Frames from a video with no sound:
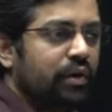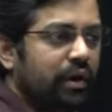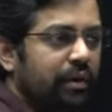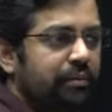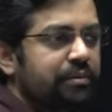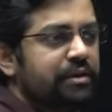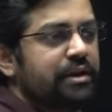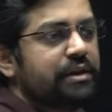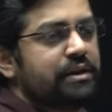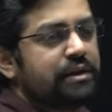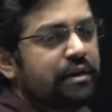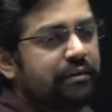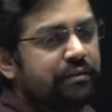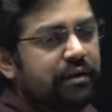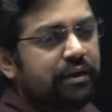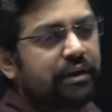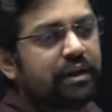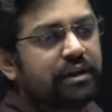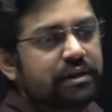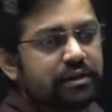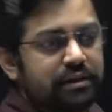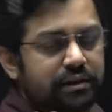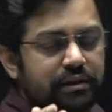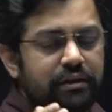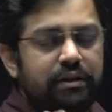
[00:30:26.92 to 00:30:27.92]
I am just giving
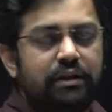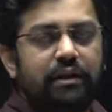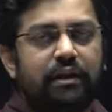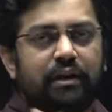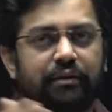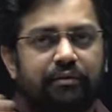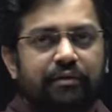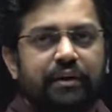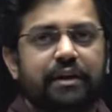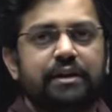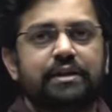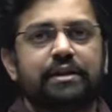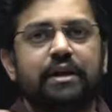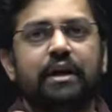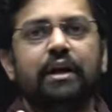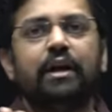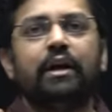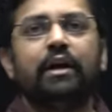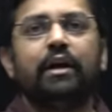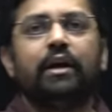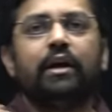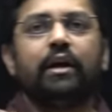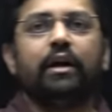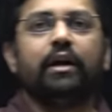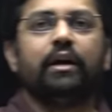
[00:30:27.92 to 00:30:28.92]
this reference
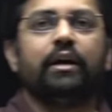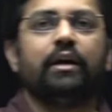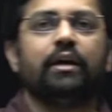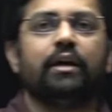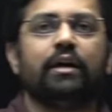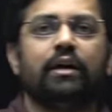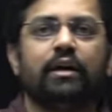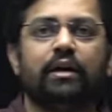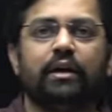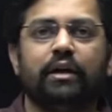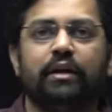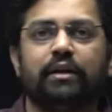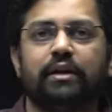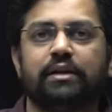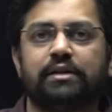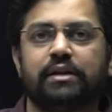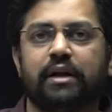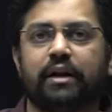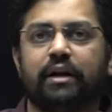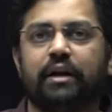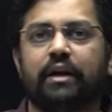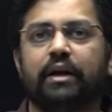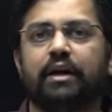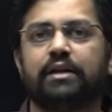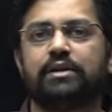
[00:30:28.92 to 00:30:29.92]
in uh, in the
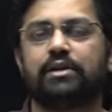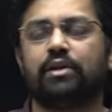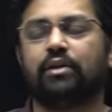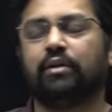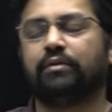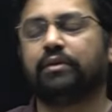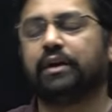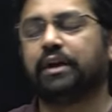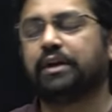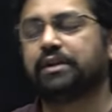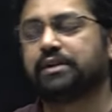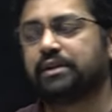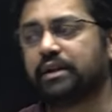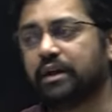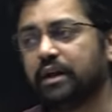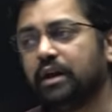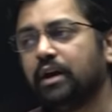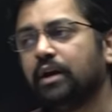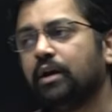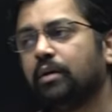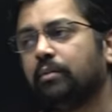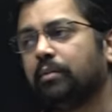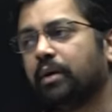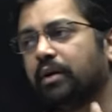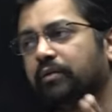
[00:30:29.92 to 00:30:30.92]
segregation of the history,
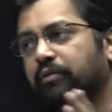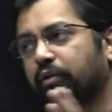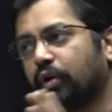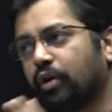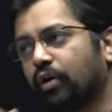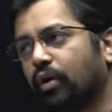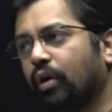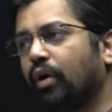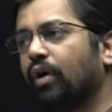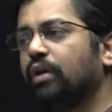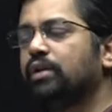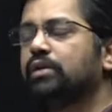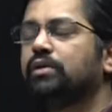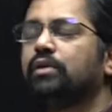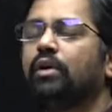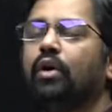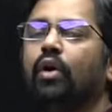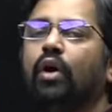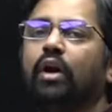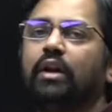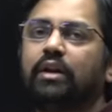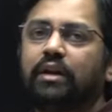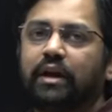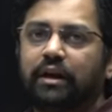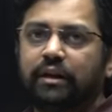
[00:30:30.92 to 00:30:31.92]
but for all
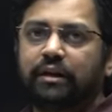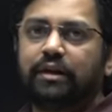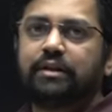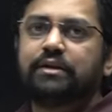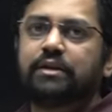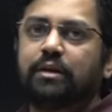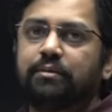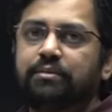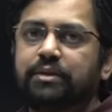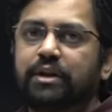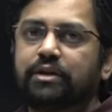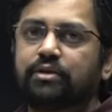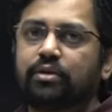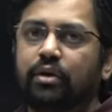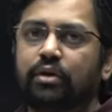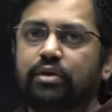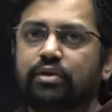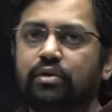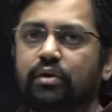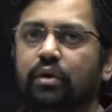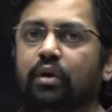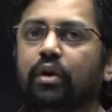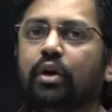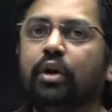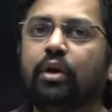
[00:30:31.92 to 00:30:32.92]
all the other subjects
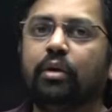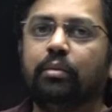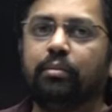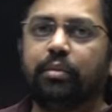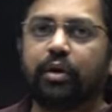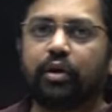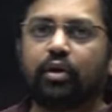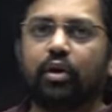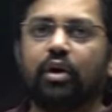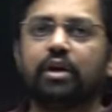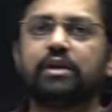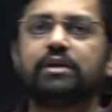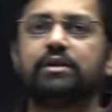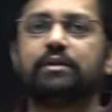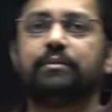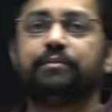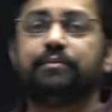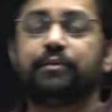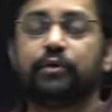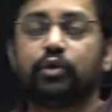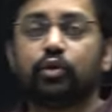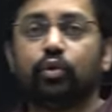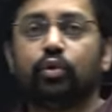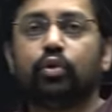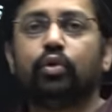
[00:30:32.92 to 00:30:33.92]
also, because
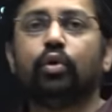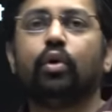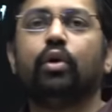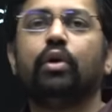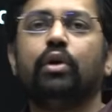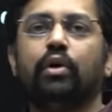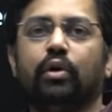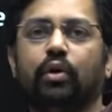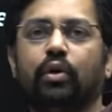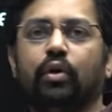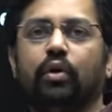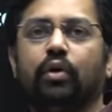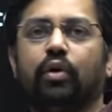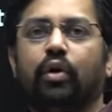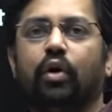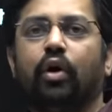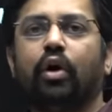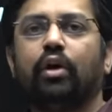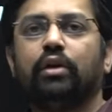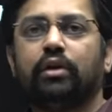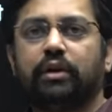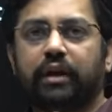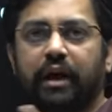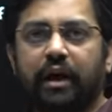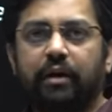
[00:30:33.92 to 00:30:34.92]
you don't know
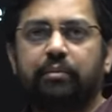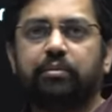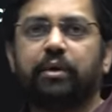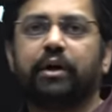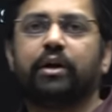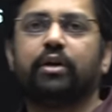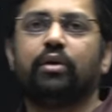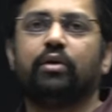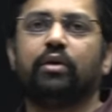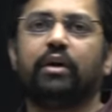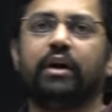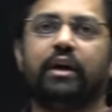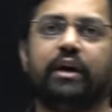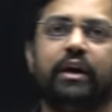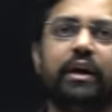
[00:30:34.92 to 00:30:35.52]
on that particular